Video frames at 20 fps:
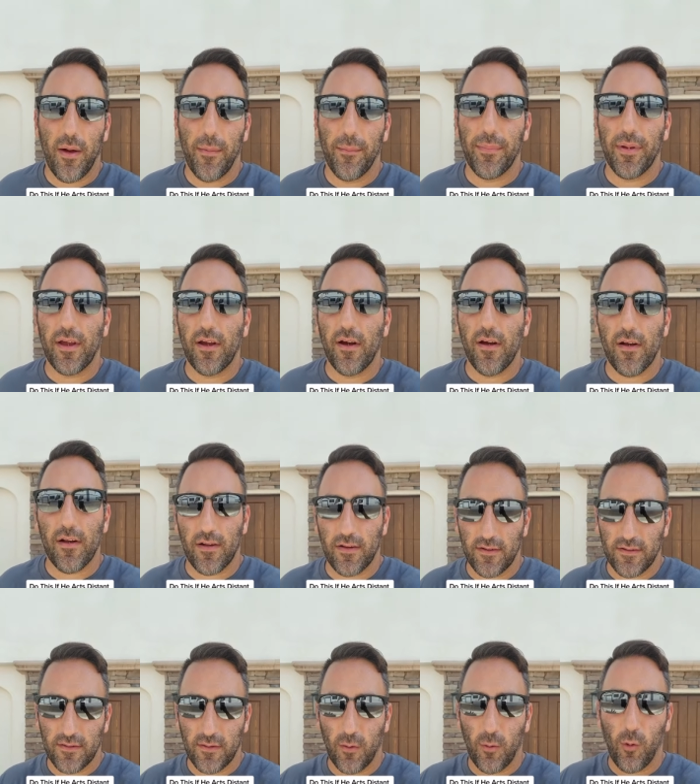
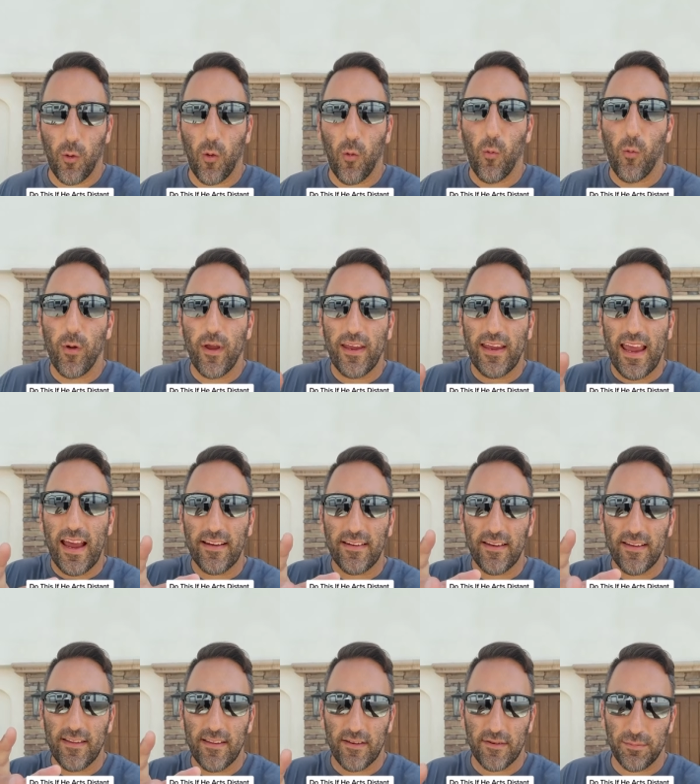Because we get
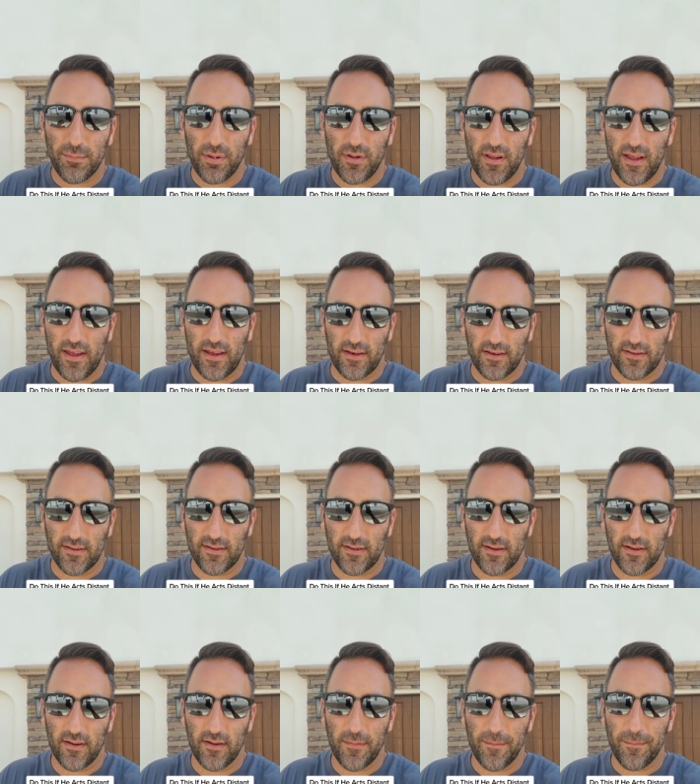to this place
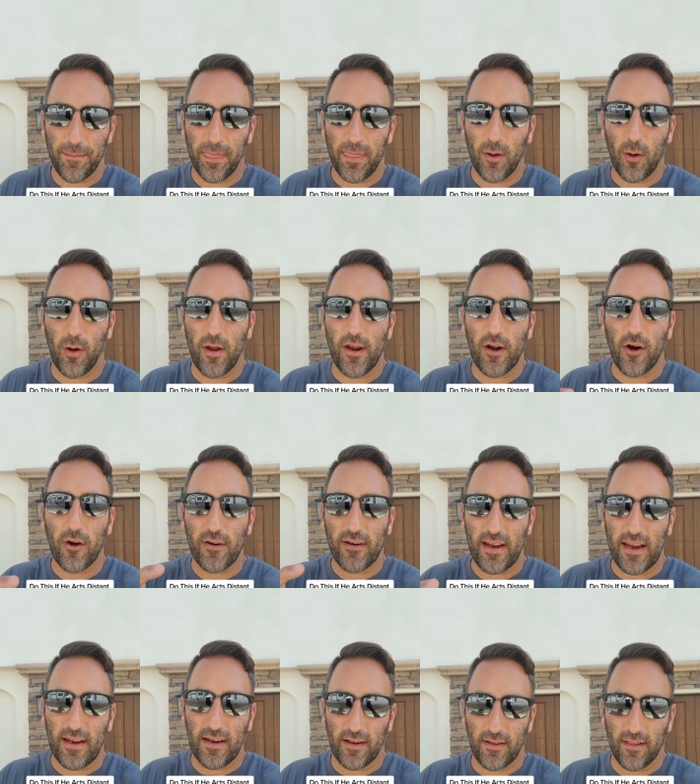in our
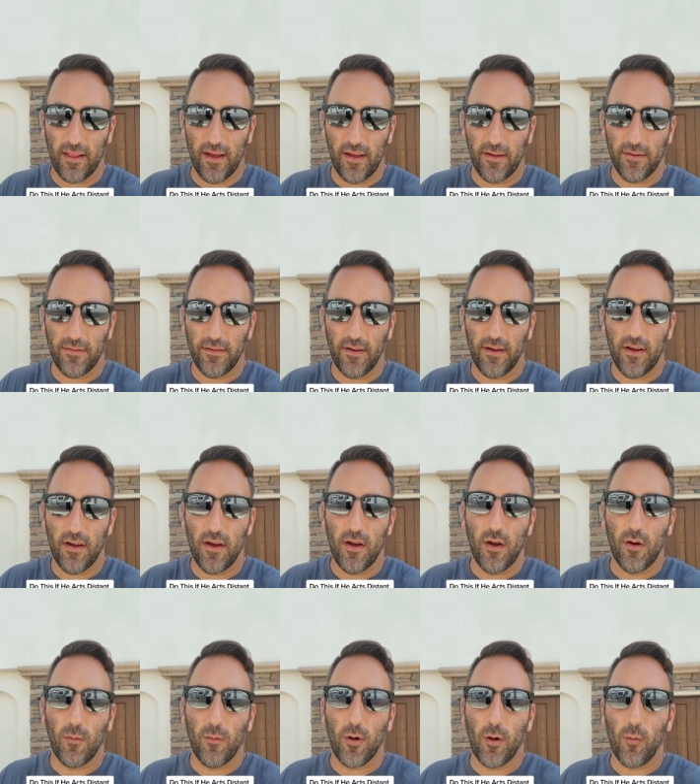dating life
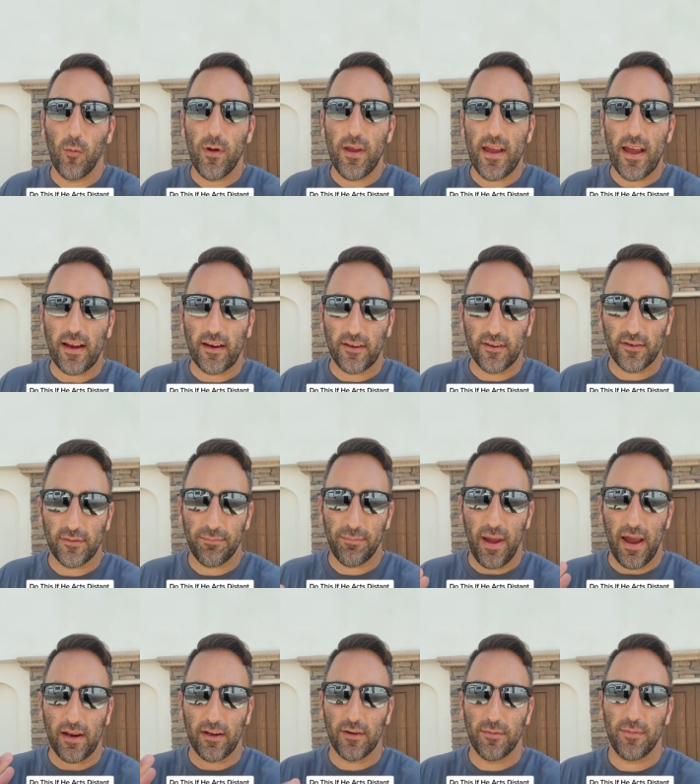where we
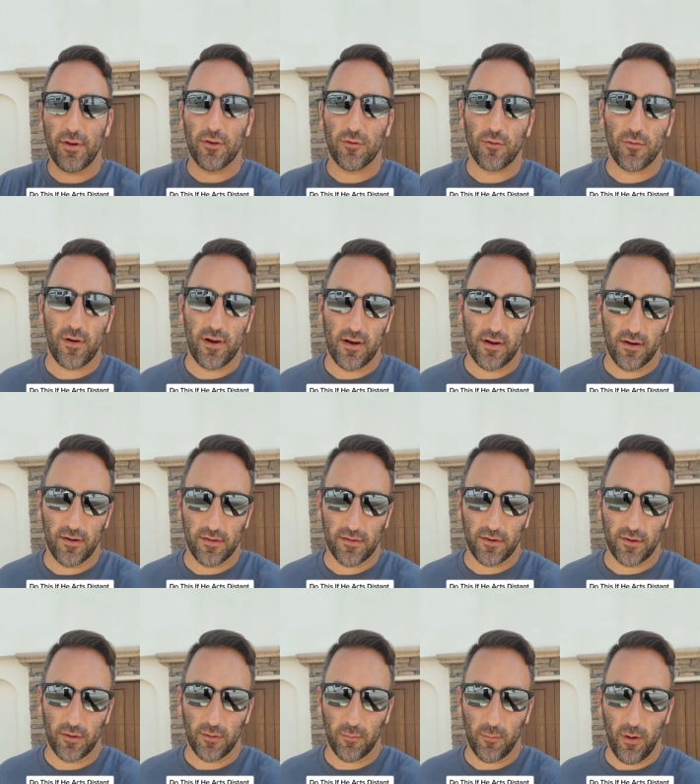expect to be treated a
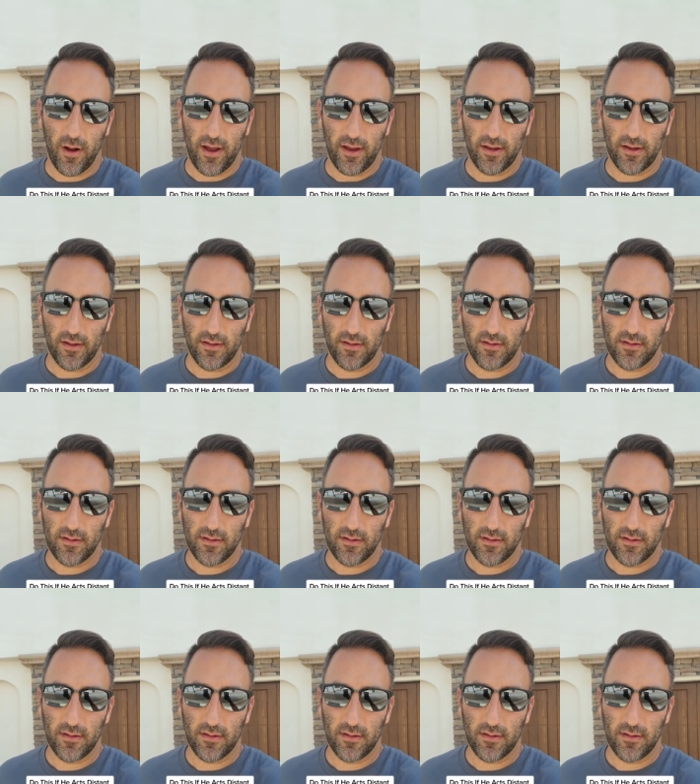certain way.